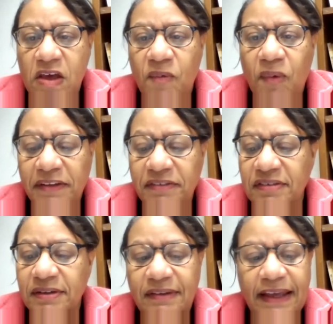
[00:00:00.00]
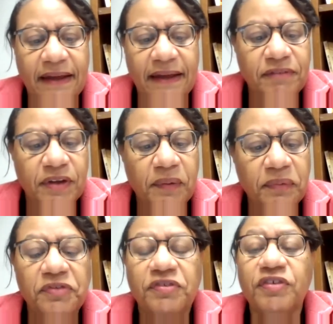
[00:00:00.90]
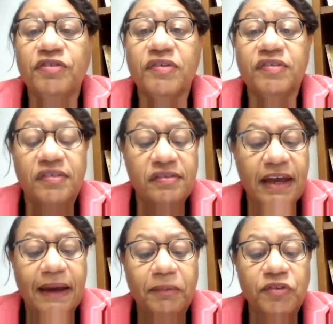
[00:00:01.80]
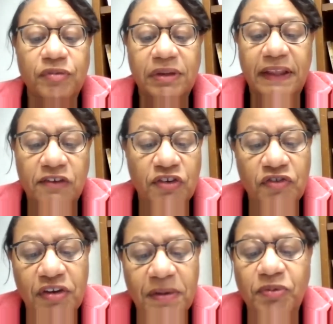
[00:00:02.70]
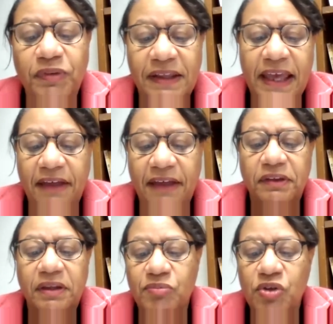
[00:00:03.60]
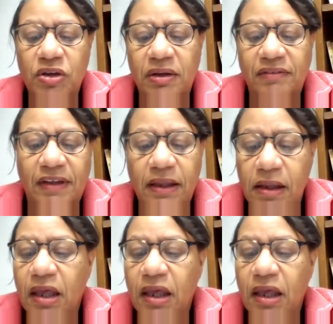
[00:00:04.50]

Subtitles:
Once in Danville, the sisters established relationships with the Catholic community,